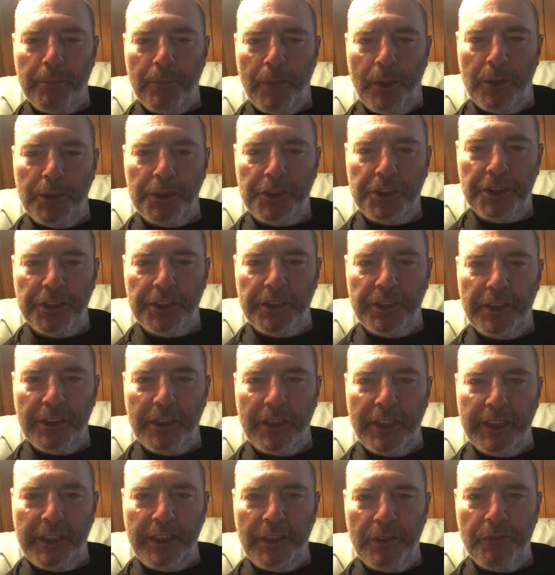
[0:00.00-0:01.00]
motion,
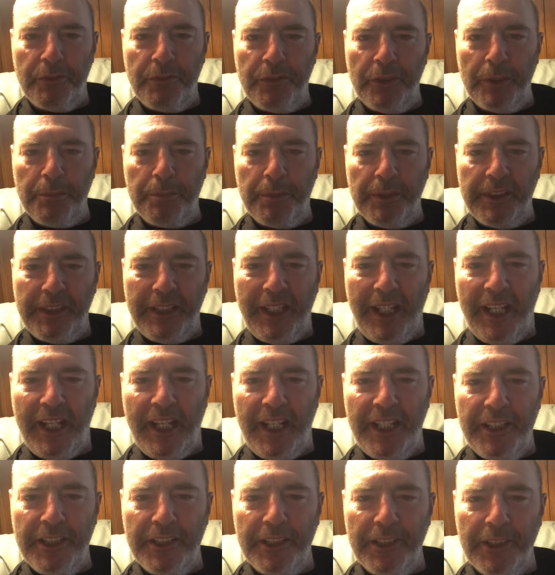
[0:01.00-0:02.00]
like you flip a
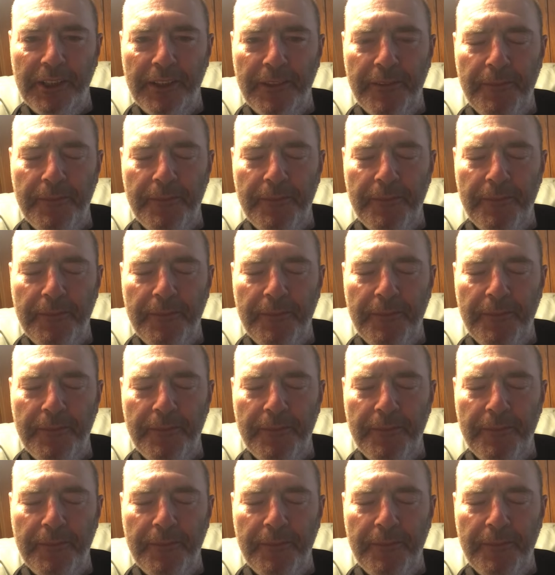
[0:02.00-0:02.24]
tire,